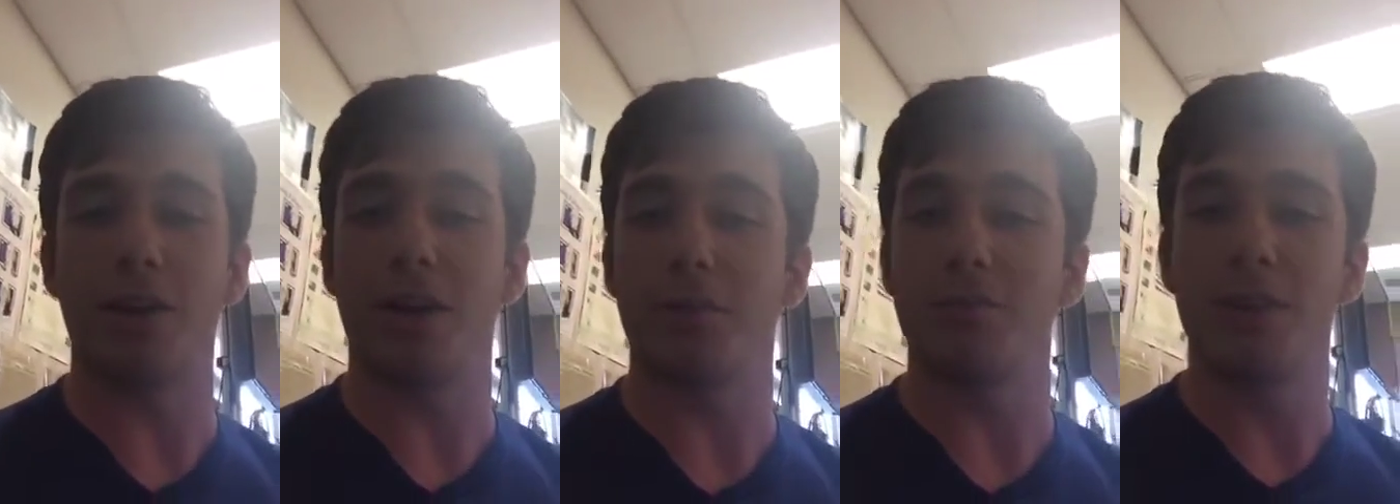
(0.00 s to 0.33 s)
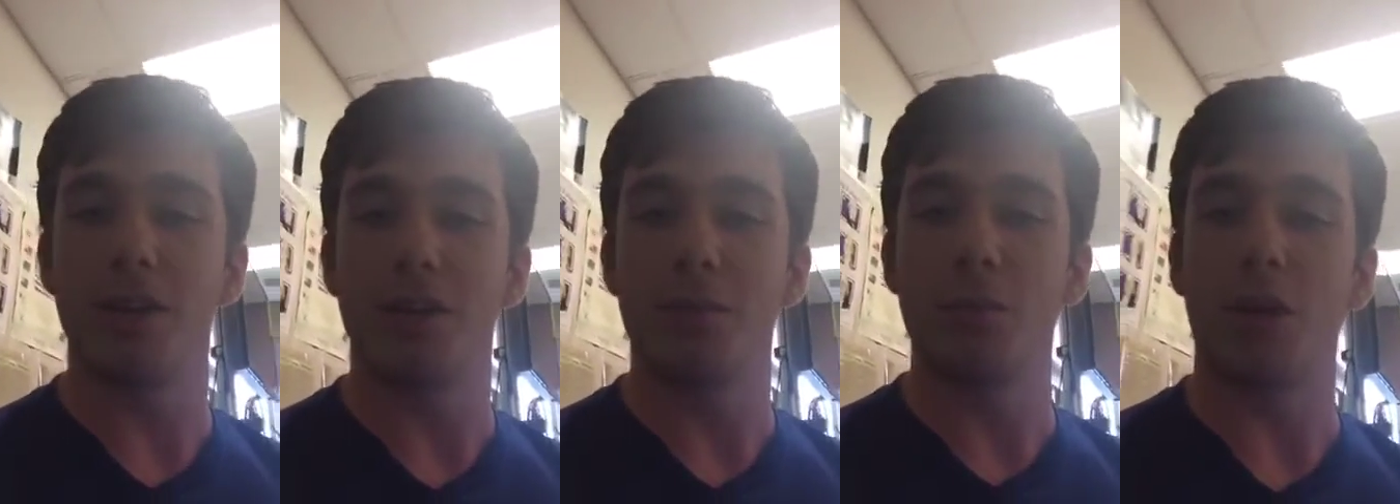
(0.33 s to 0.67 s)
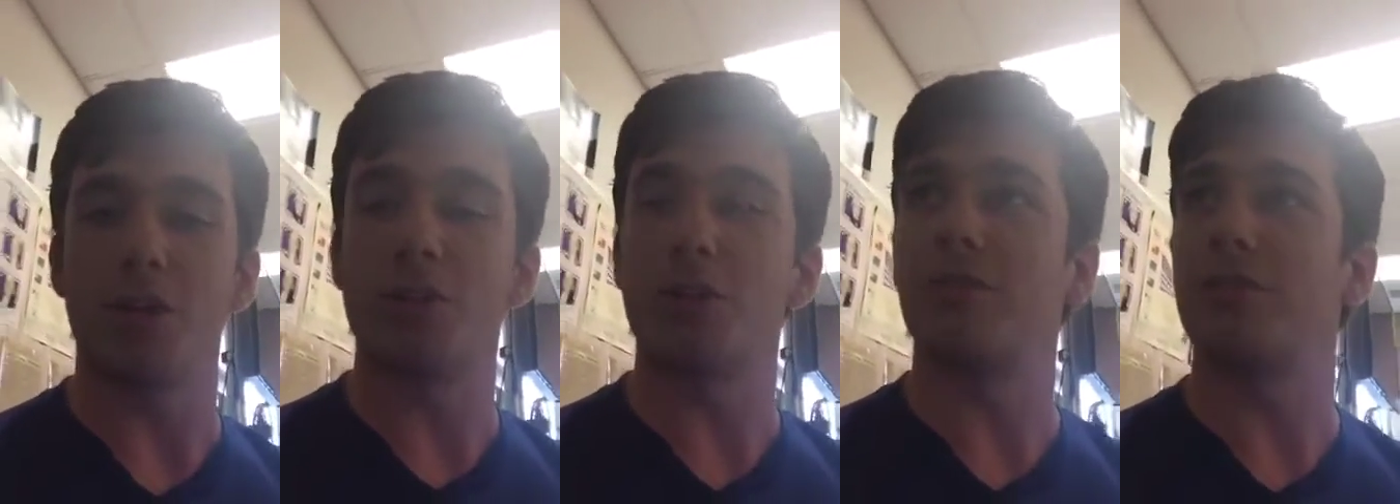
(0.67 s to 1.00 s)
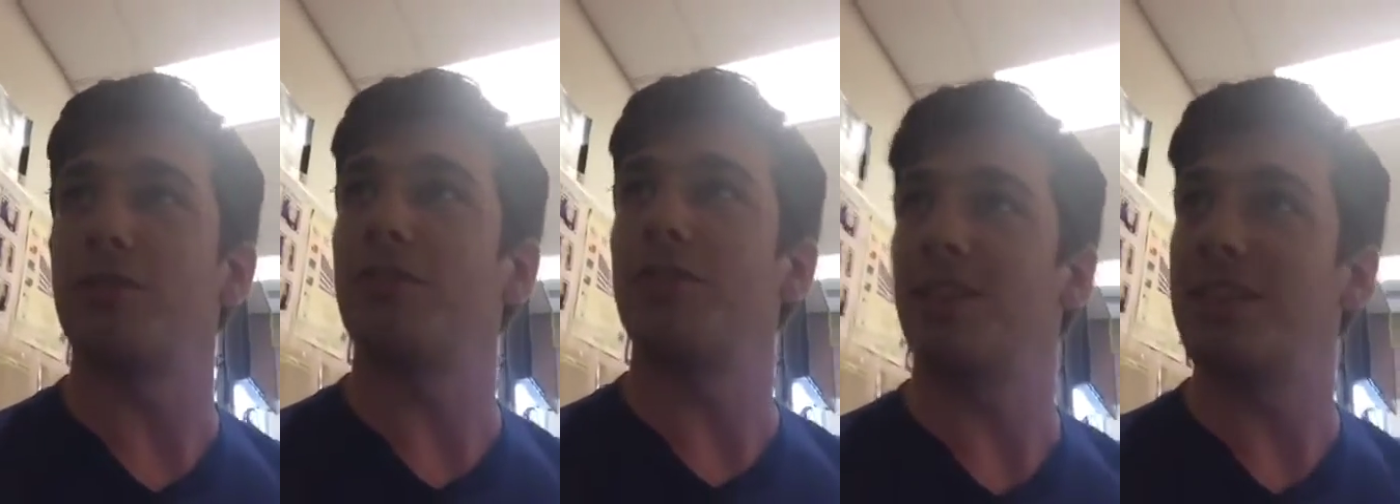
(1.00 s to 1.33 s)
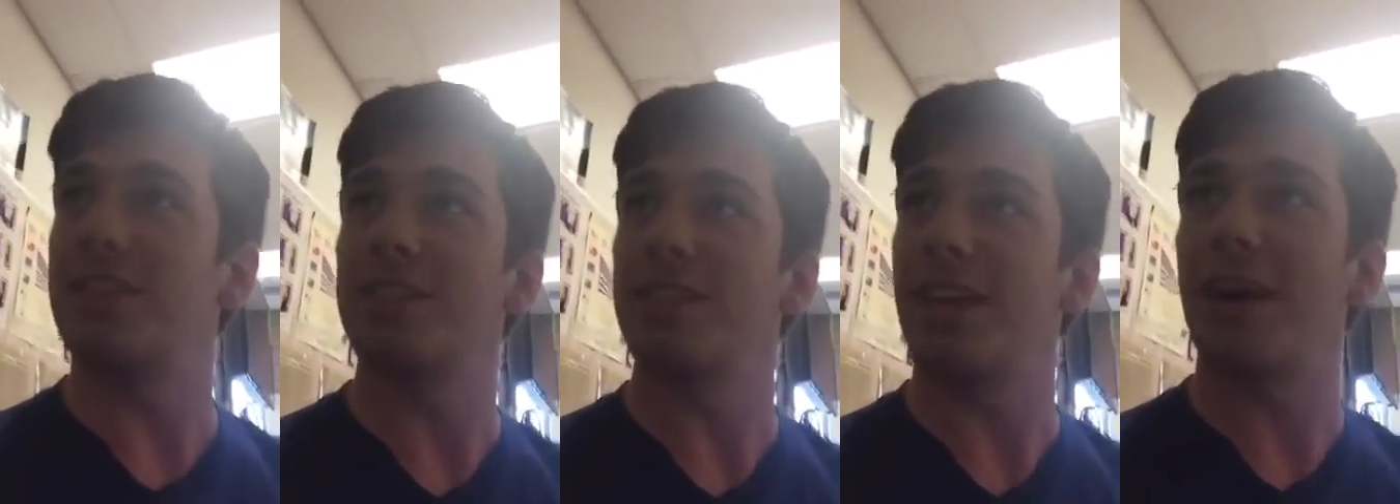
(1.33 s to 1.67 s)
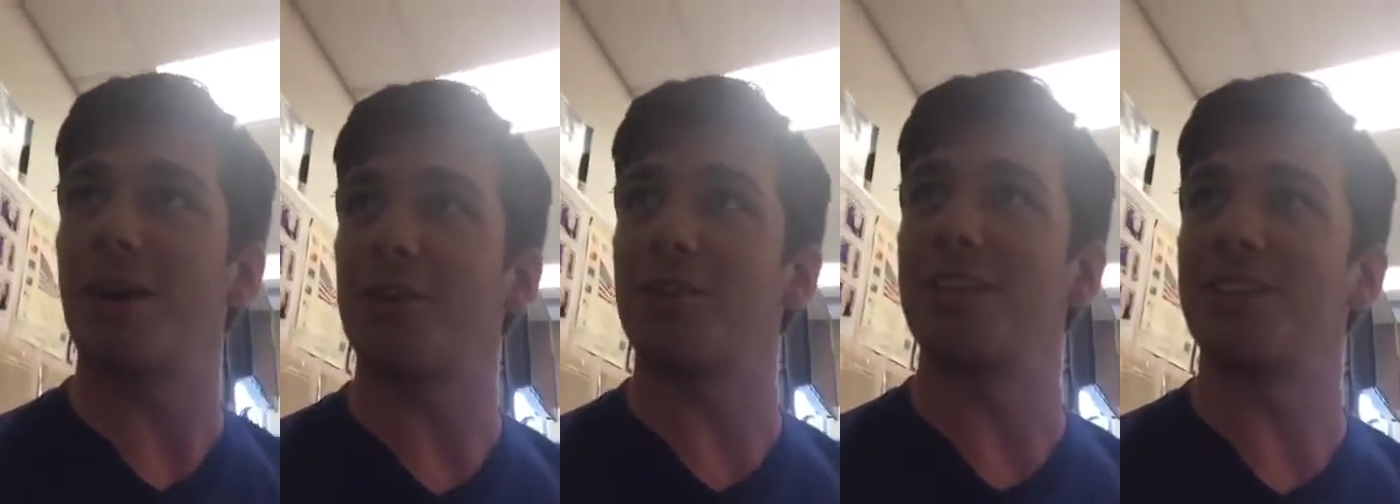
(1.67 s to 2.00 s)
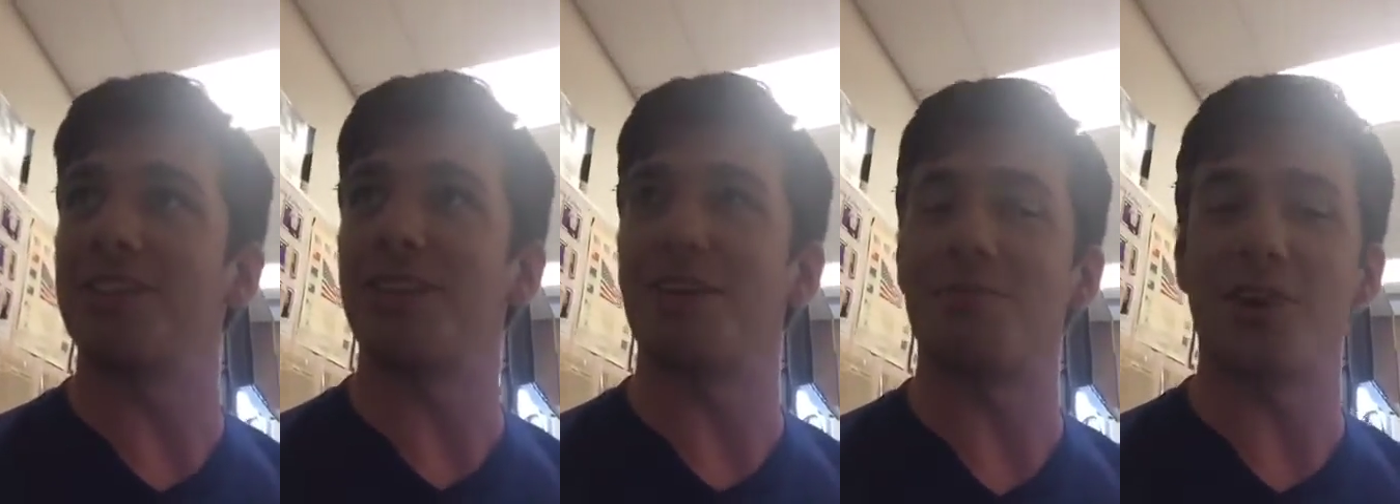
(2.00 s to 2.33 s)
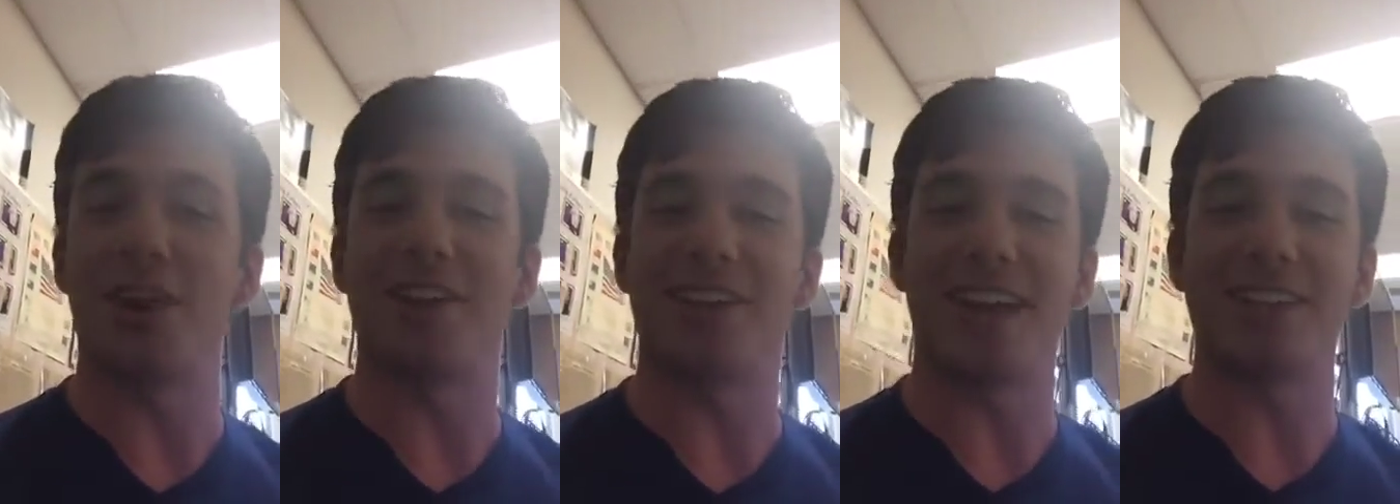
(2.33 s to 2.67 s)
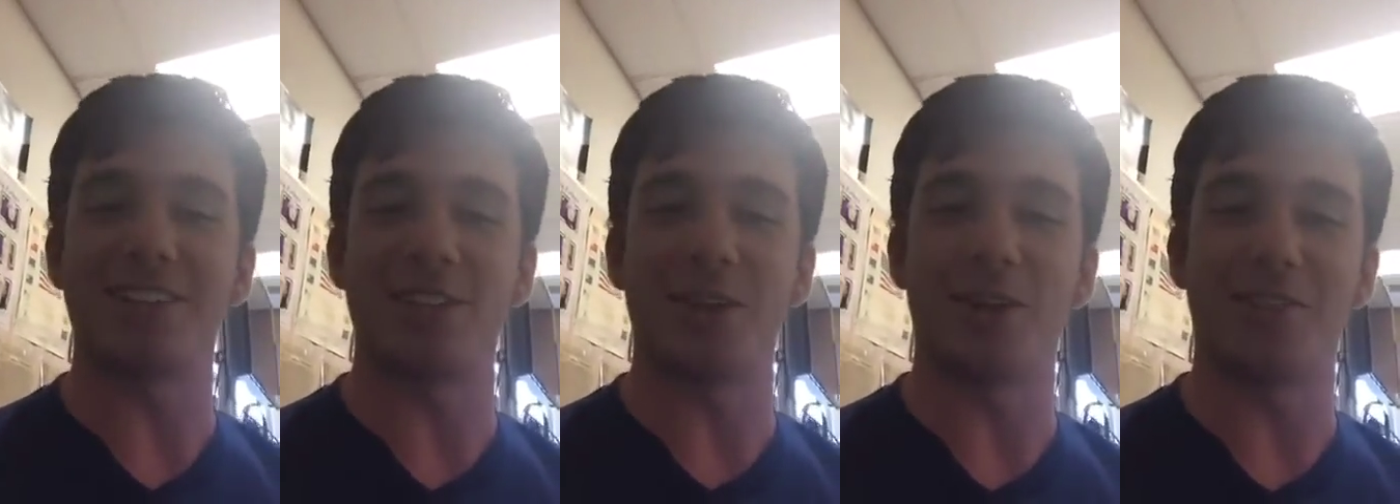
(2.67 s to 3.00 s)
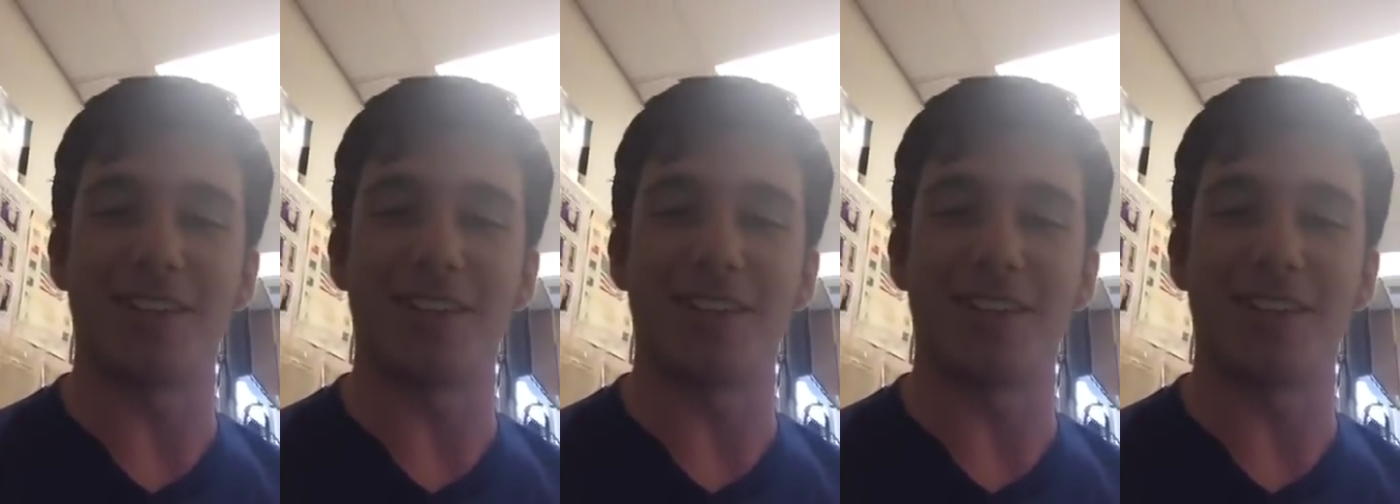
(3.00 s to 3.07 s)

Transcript: I'm not sure if this is how these broadcasts go,